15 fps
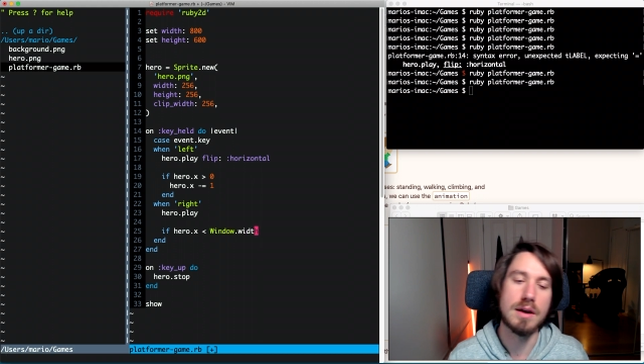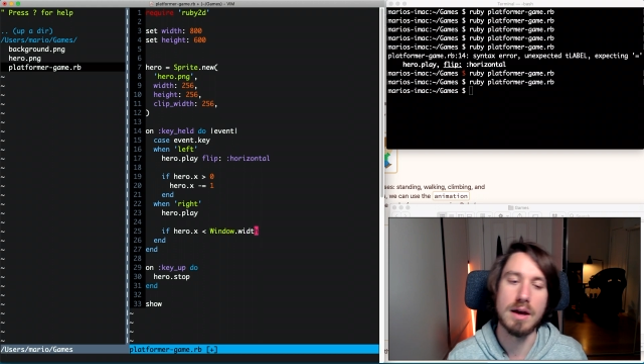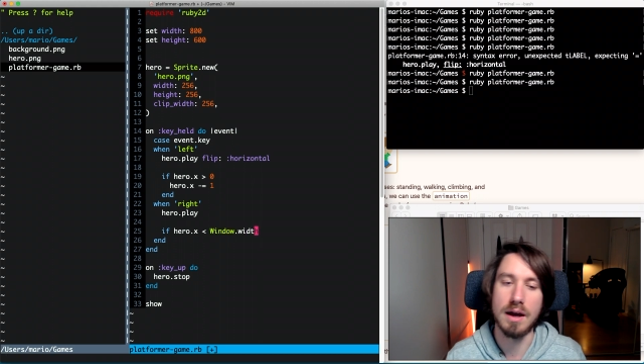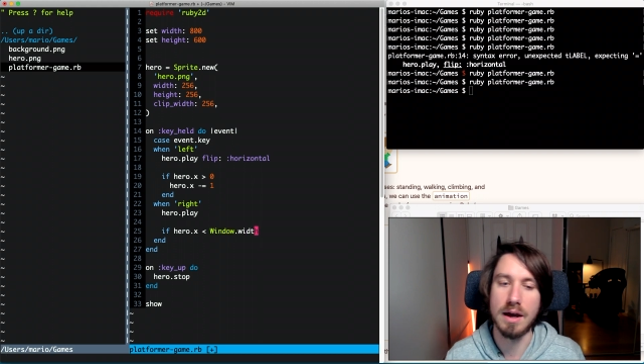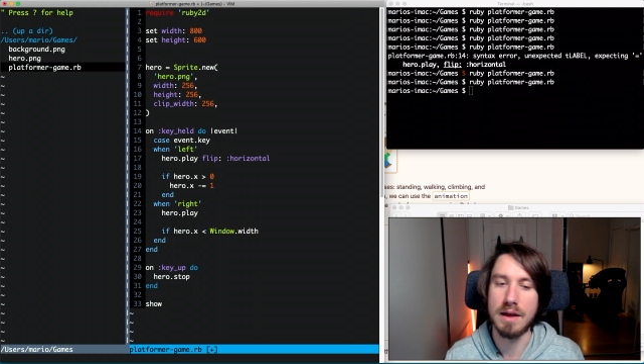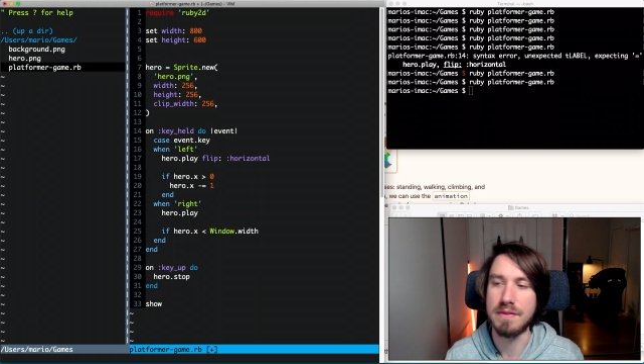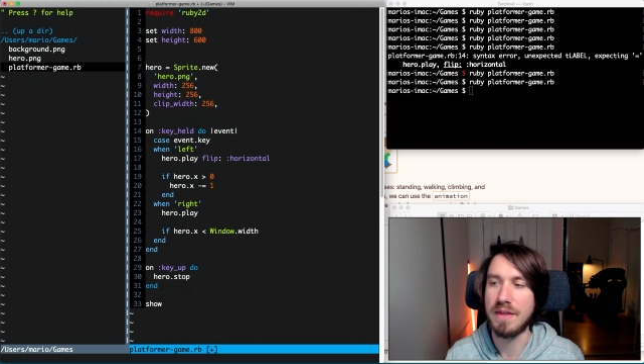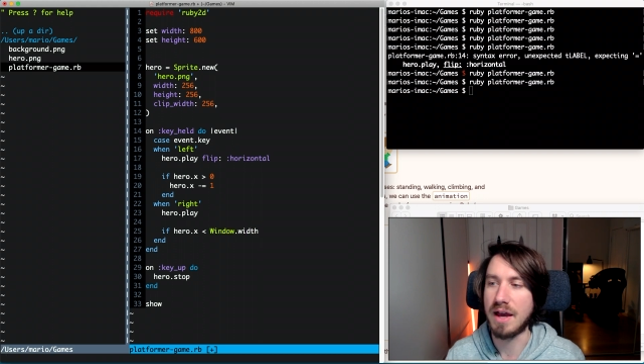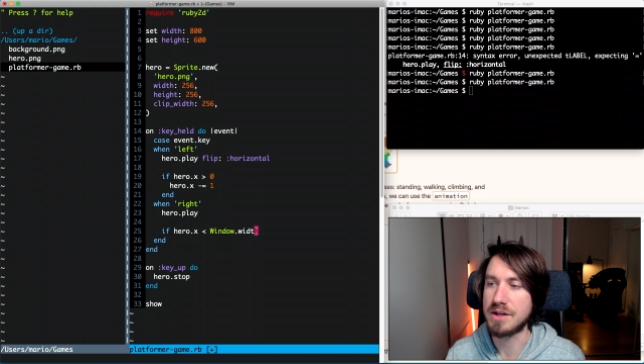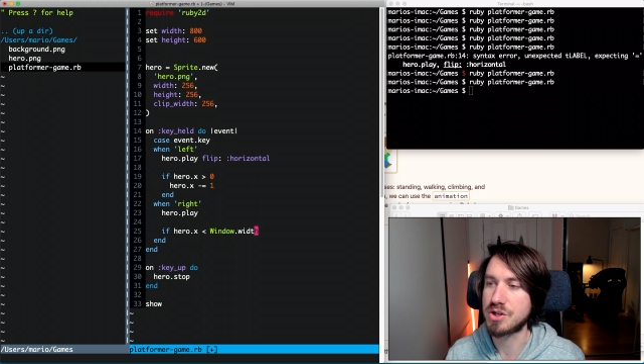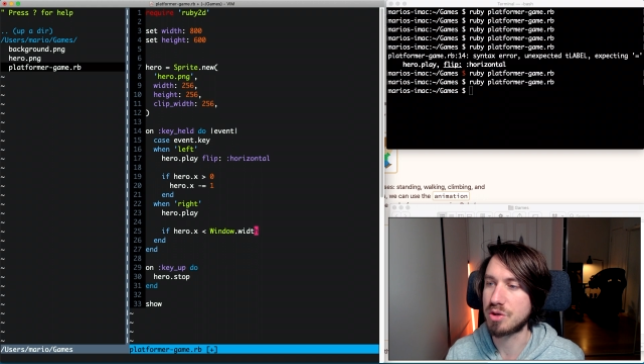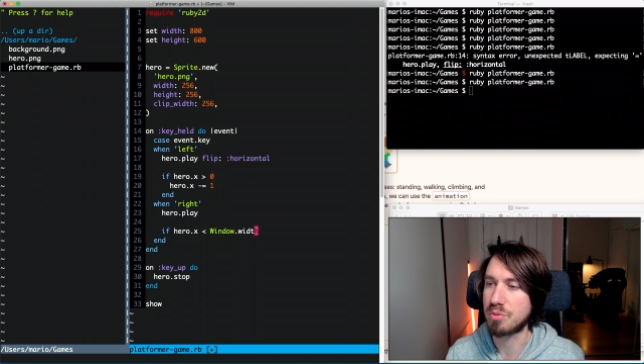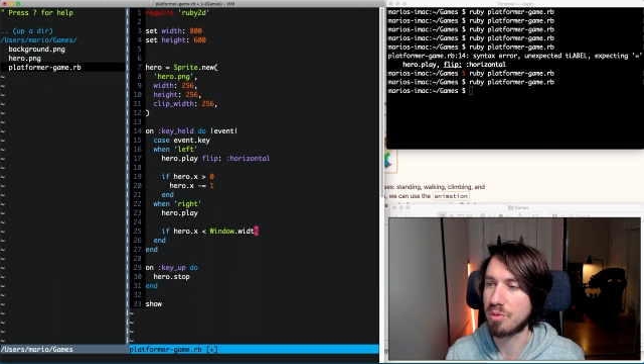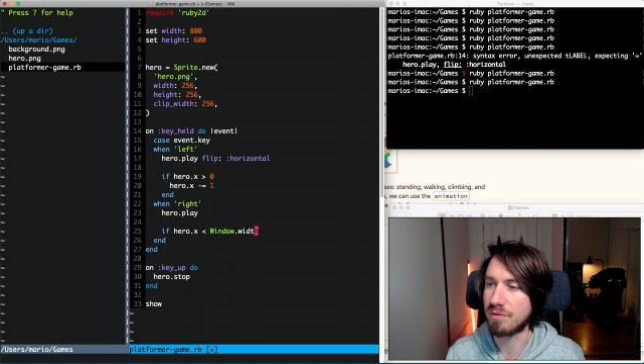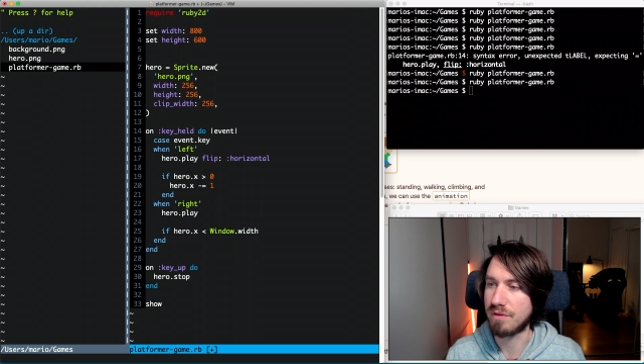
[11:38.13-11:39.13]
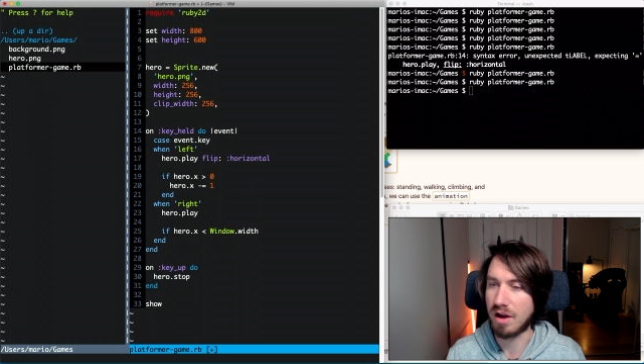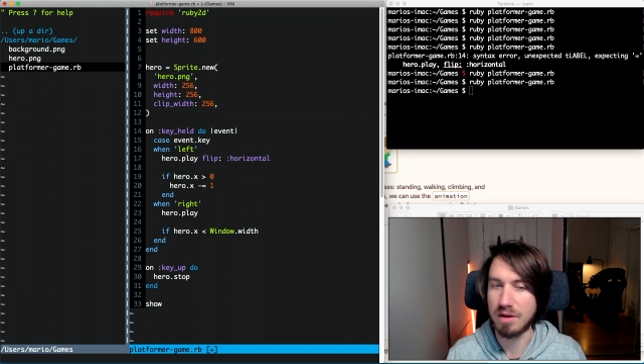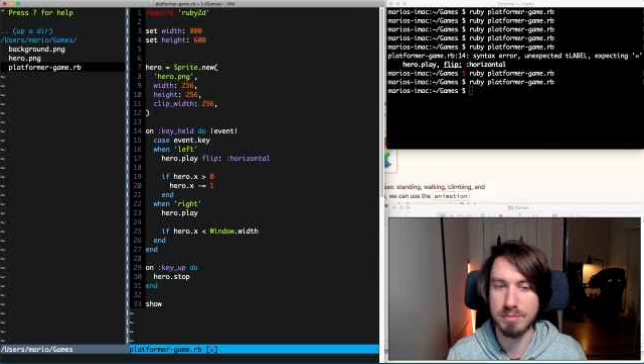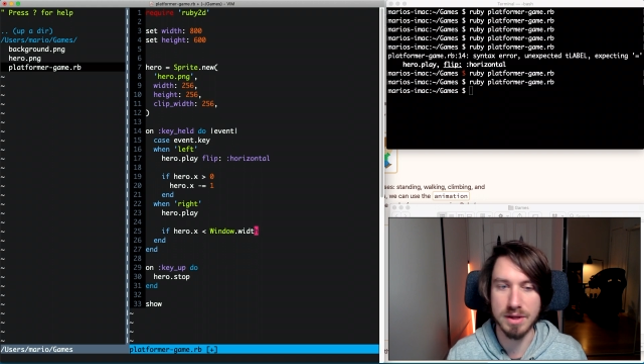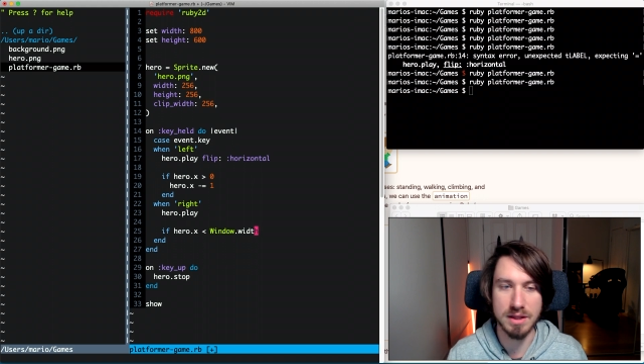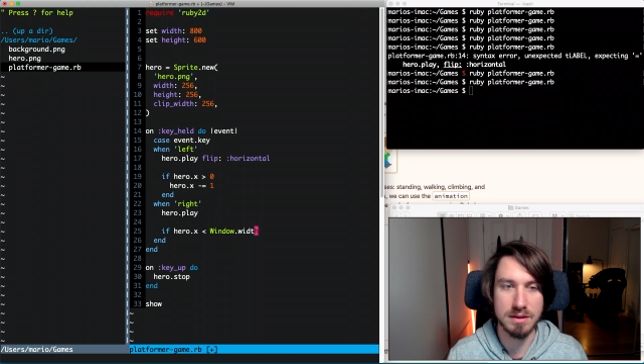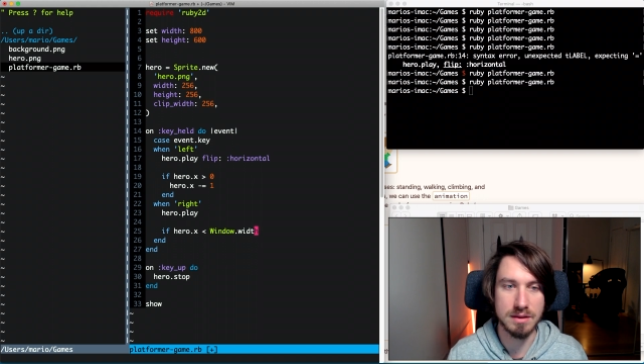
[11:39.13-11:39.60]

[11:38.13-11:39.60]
and that should provide me